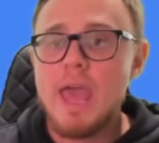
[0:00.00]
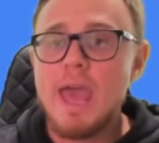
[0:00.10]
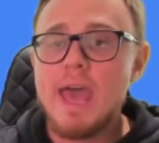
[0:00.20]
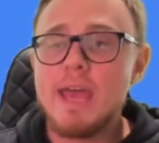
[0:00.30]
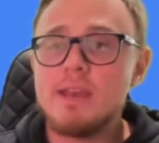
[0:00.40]

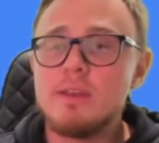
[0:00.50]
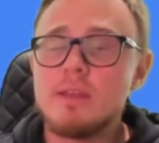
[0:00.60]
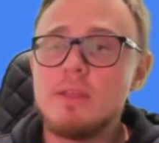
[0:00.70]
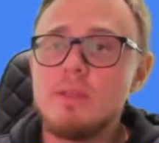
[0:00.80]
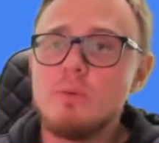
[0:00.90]
And
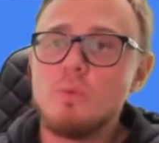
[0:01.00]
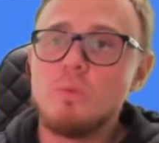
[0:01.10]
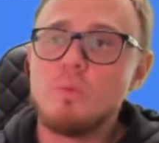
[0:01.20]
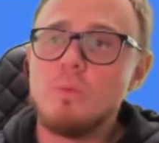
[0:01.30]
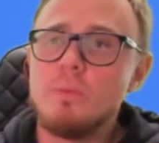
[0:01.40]

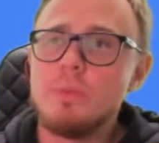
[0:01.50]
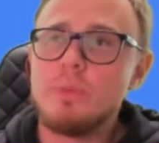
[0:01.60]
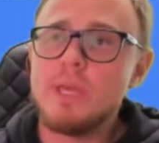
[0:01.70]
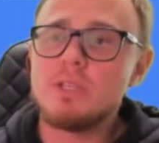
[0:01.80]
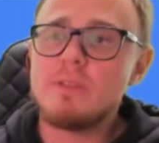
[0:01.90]

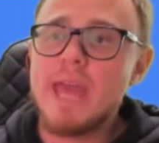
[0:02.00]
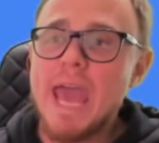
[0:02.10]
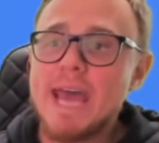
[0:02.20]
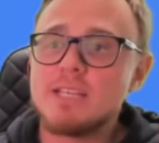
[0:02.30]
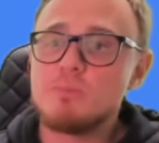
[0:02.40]
these are the
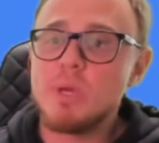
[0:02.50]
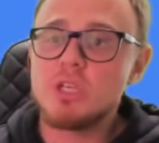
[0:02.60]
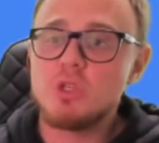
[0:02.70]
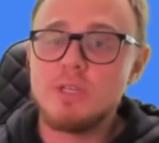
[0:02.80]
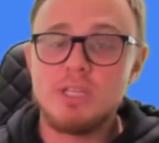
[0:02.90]

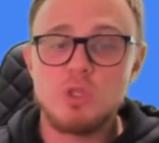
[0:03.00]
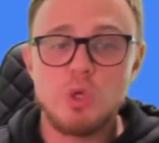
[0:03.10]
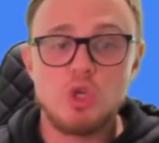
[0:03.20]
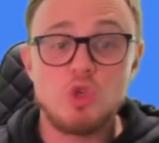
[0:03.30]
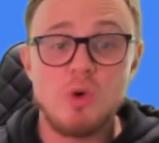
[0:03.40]
aspects you need to
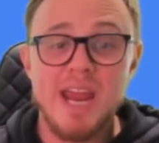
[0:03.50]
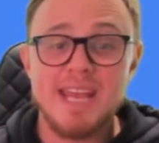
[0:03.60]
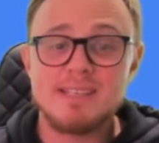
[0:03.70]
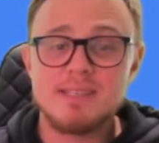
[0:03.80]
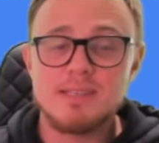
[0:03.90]

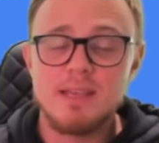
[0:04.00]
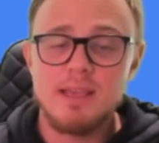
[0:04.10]
address